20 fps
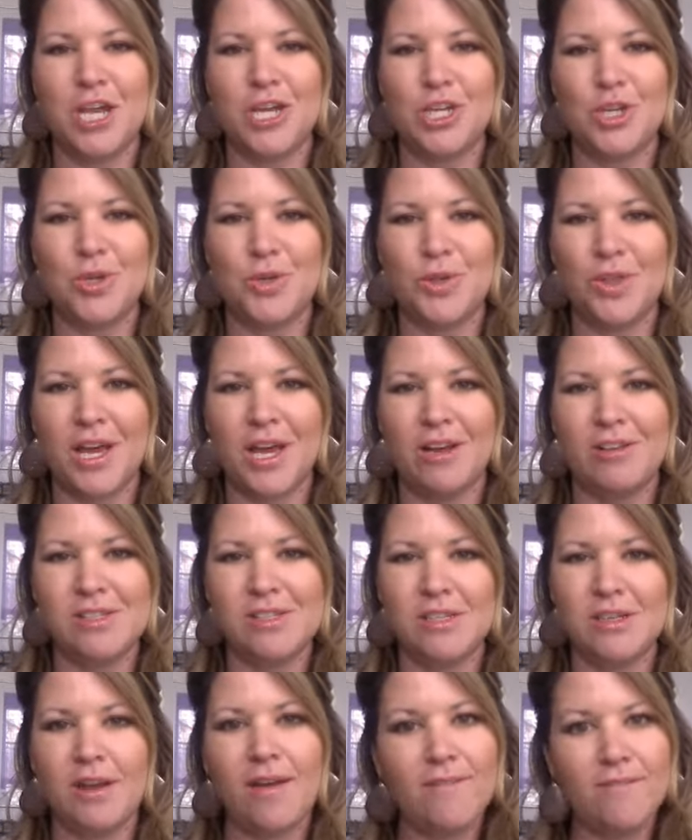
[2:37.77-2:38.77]

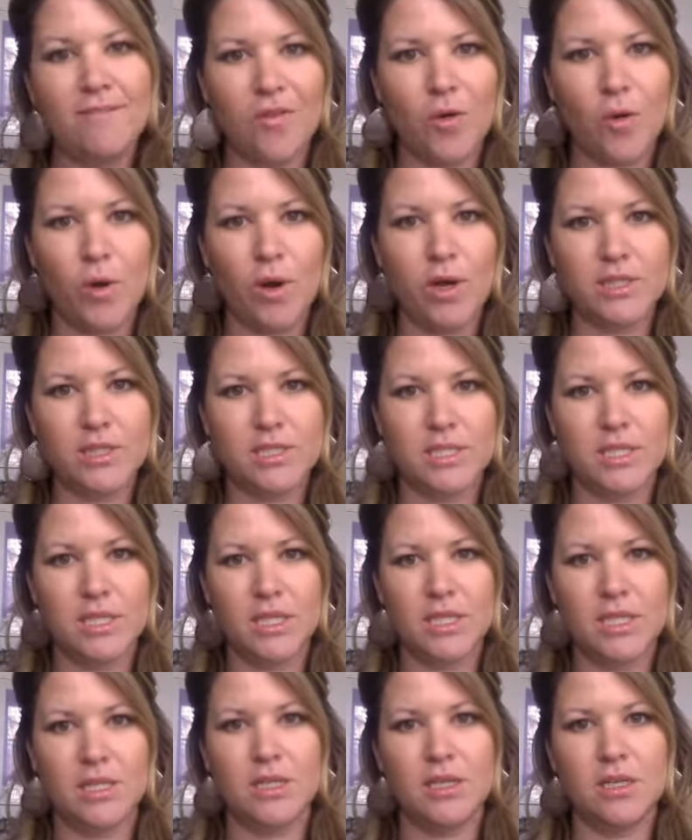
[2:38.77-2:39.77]

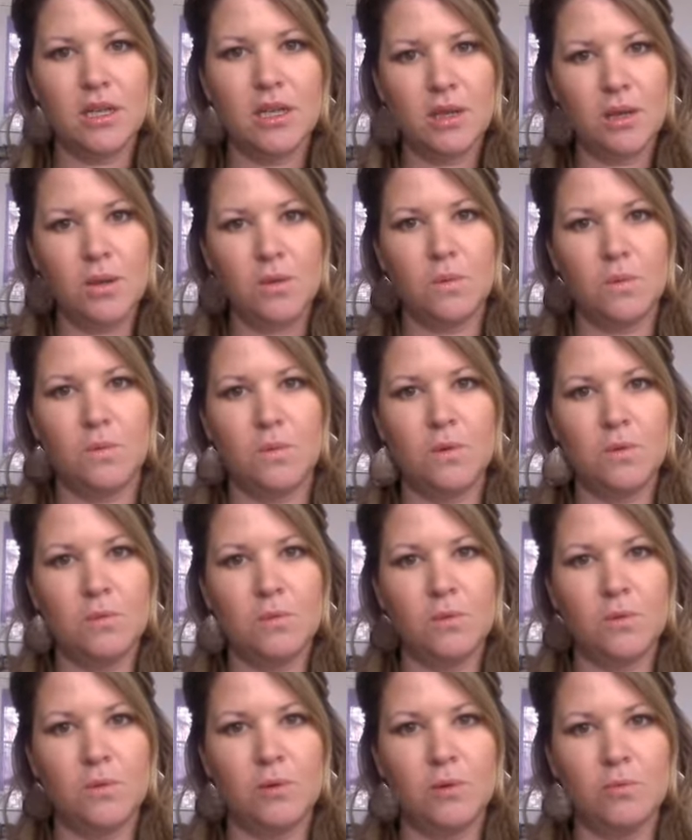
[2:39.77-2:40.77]
2014. Whoop,
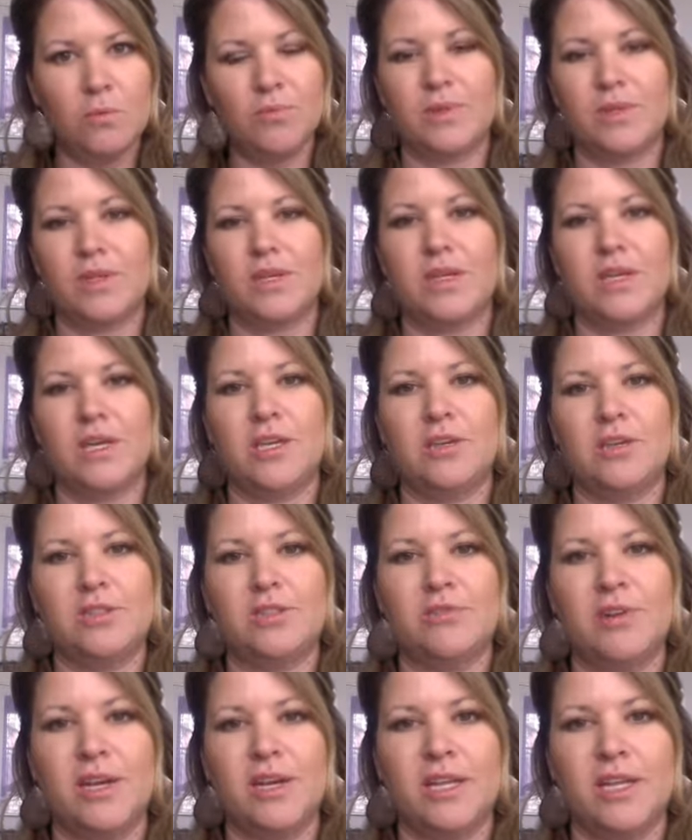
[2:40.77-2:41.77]
whoop. Get used
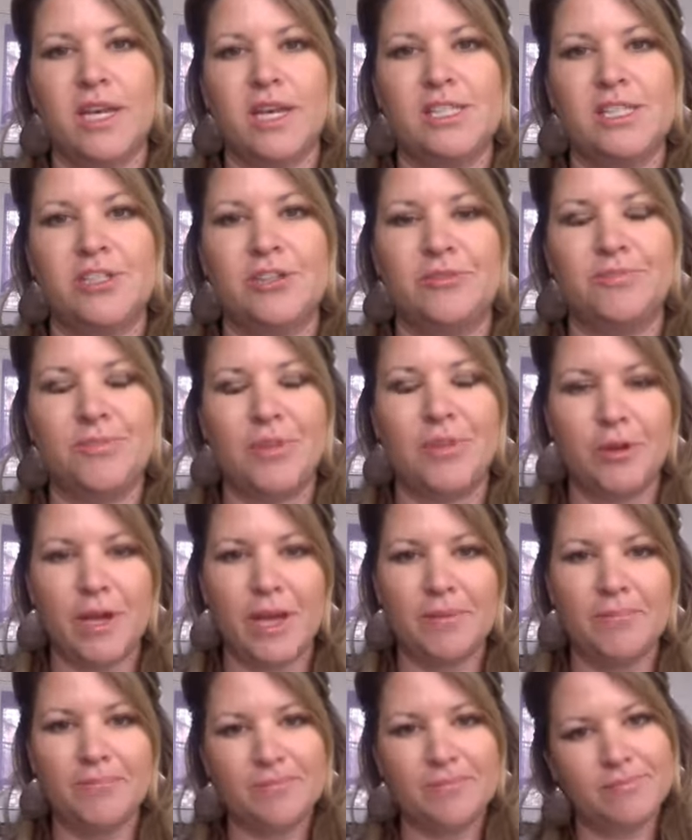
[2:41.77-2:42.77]
to writing that soon.
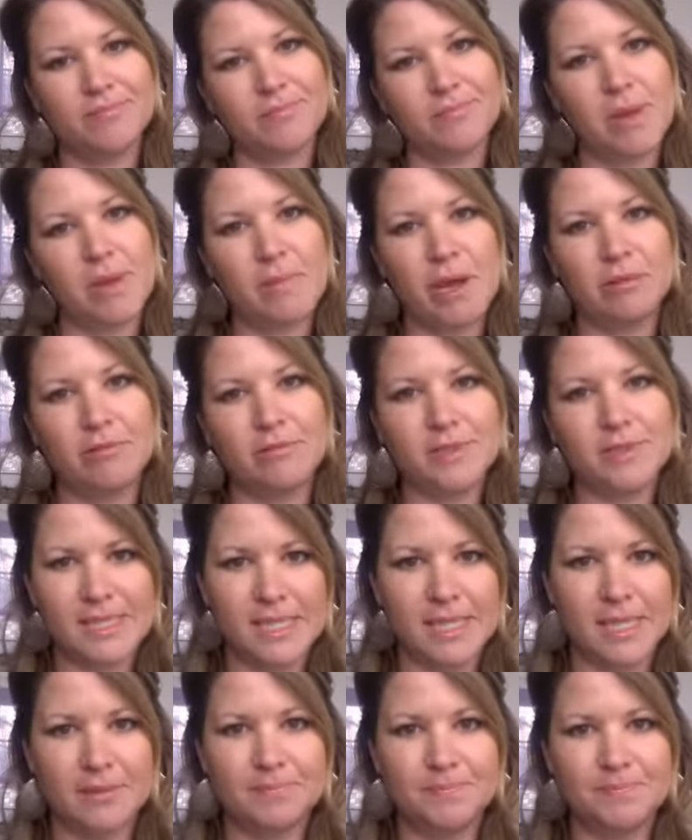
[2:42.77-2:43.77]
Okay, I'm out.
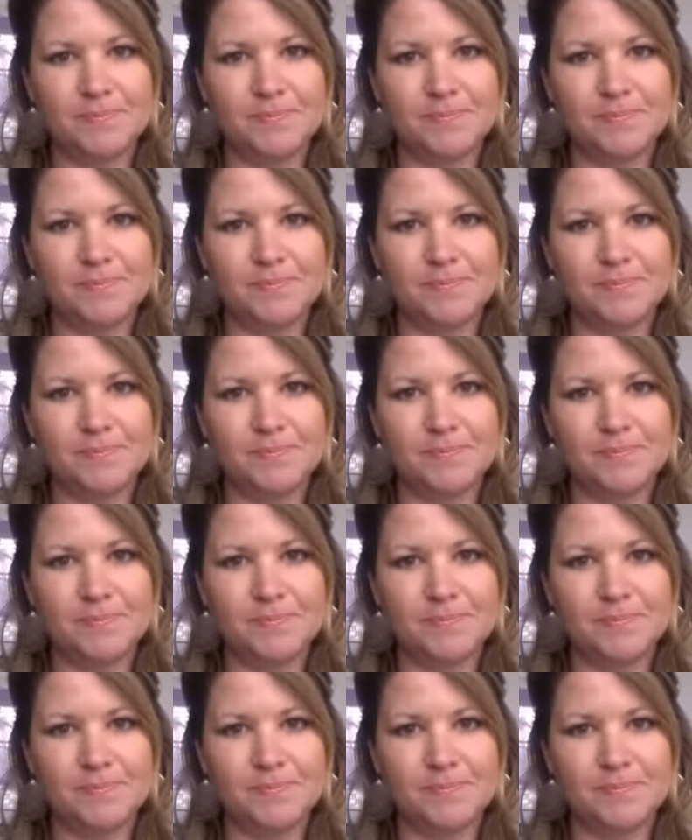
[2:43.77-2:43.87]
See ya.